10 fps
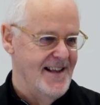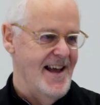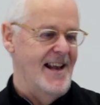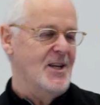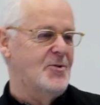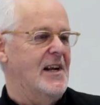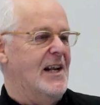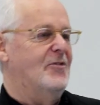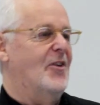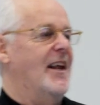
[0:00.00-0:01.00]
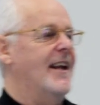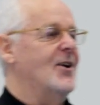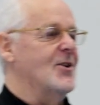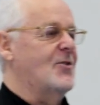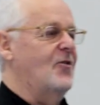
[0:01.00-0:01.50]
And it's really funny
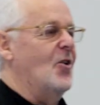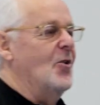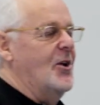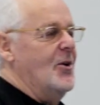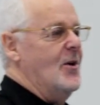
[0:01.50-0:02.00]
because folk who